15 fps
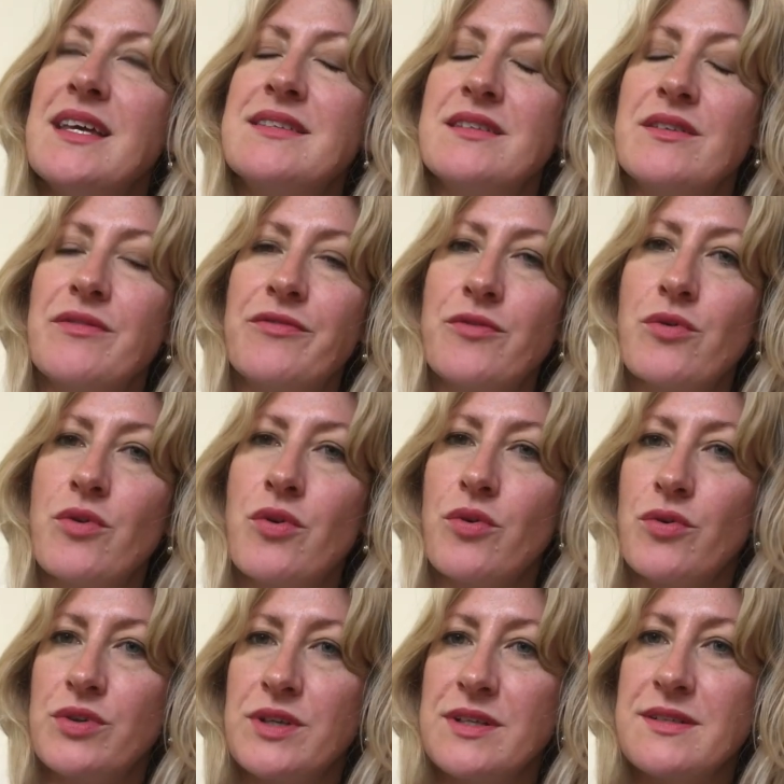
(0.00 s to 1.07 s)
is in the 4
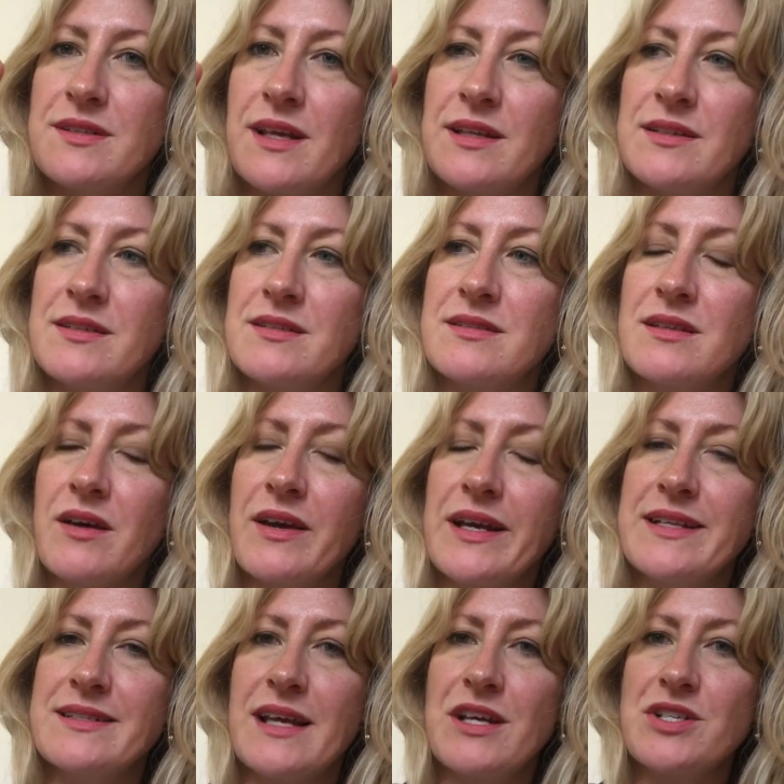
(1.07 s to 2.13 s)
corners, and the
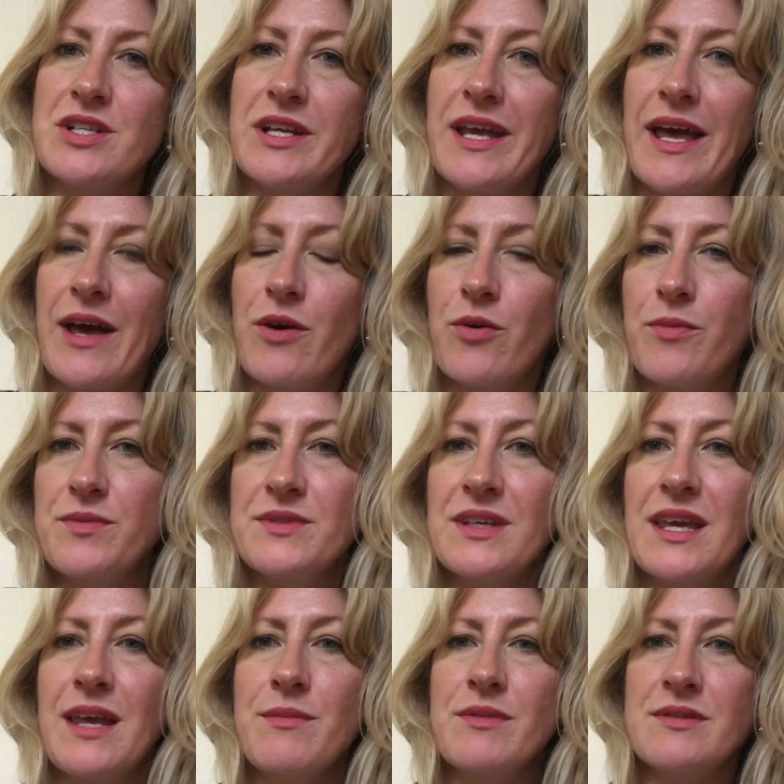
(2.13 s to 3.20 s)
sides actually help to
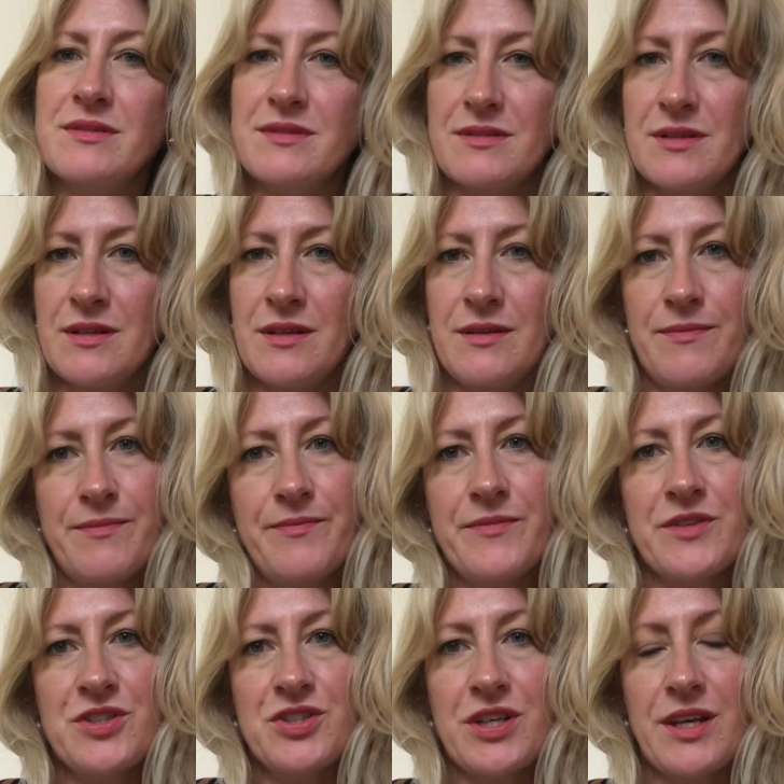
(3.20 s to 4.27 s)
keep the
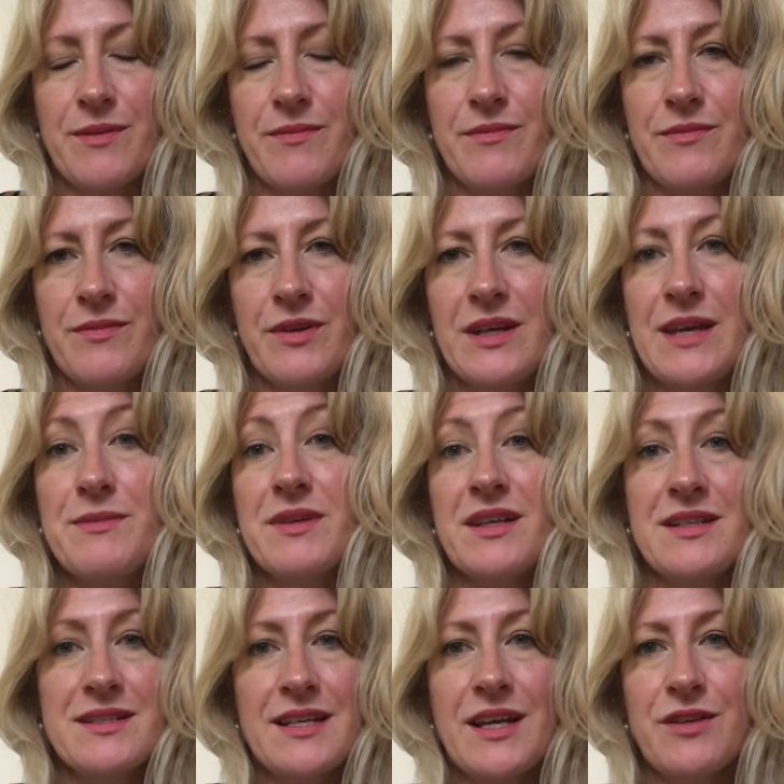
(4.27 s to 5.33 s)
shape, keep the
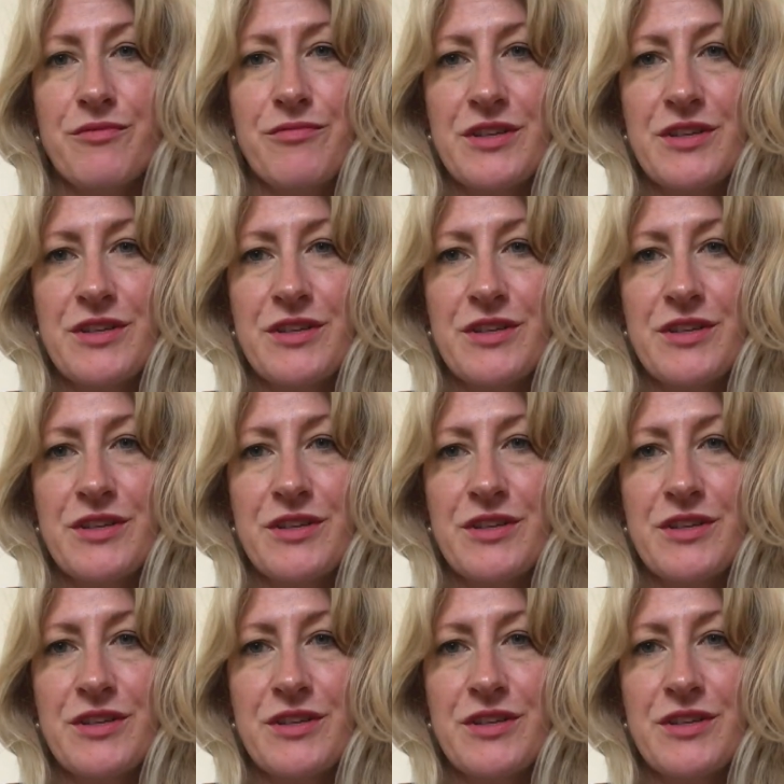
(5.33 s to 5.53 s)
container